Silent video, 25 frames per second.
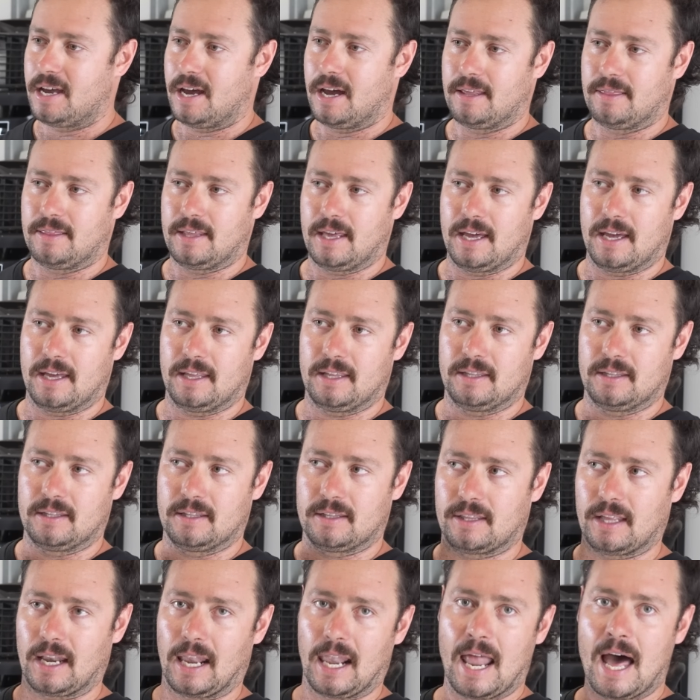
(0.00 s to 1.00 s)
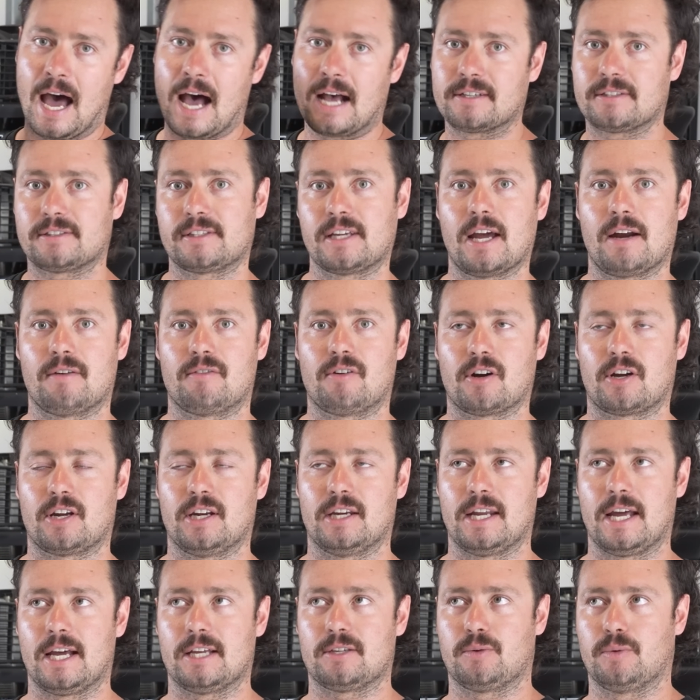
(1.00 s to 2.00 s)
And then the last day of
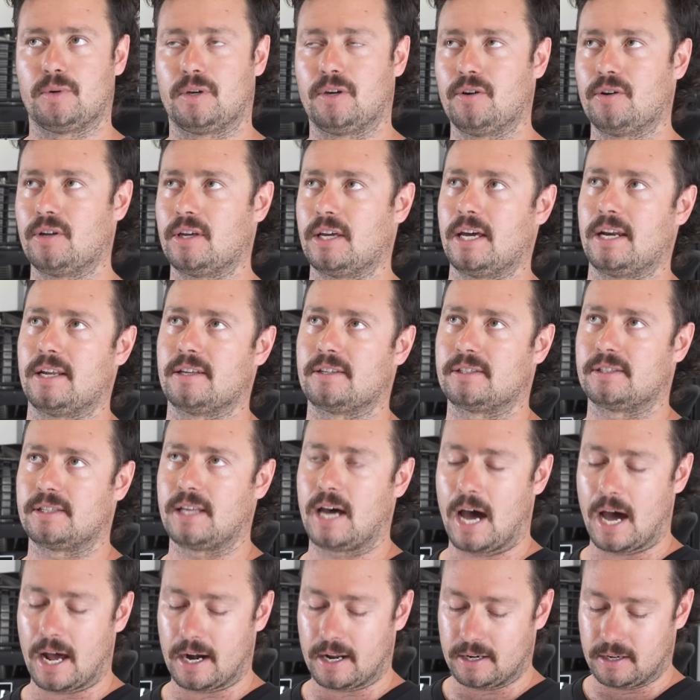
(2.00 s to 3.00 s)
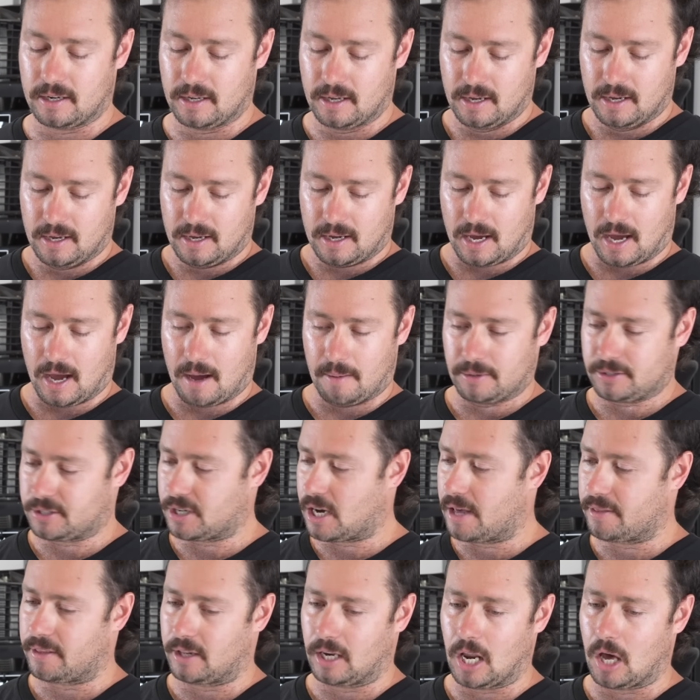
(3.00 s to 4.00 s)
Rocky Nats, we couldn't get it started. Um, it's
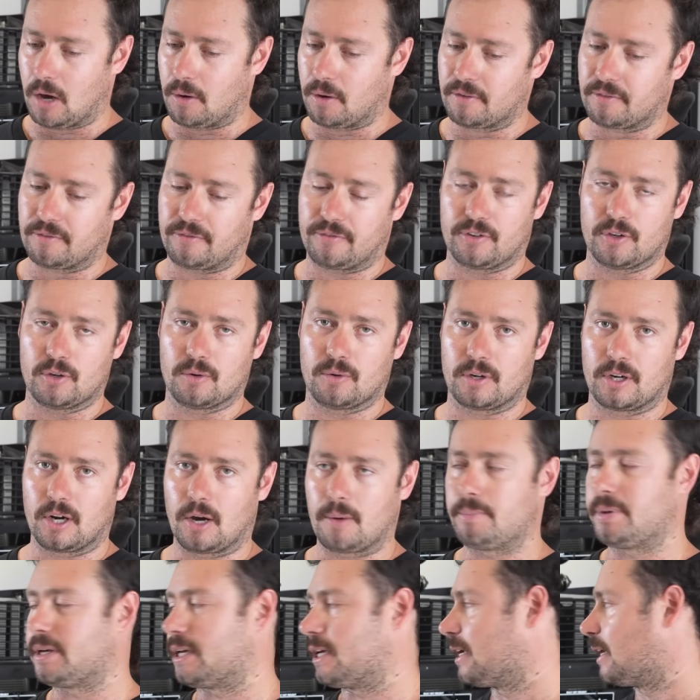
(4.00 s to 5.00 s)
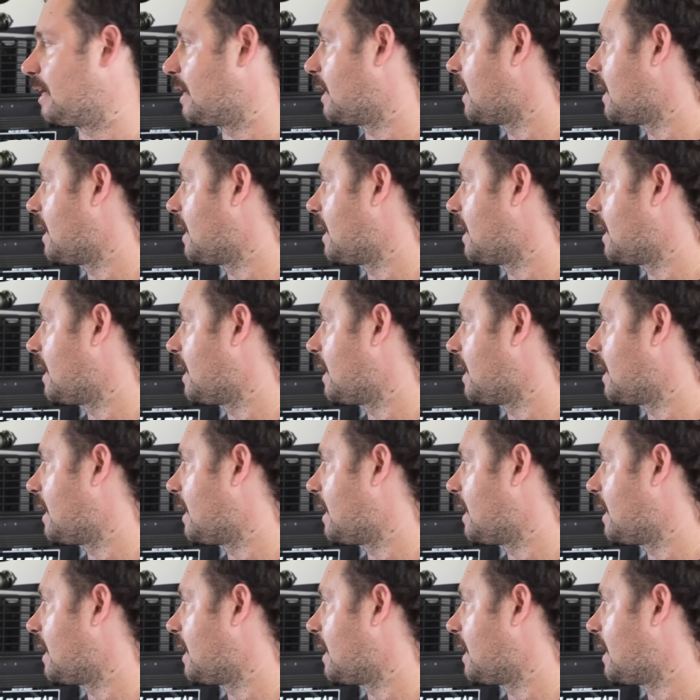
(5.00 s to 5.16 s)
either low on fuel and not picking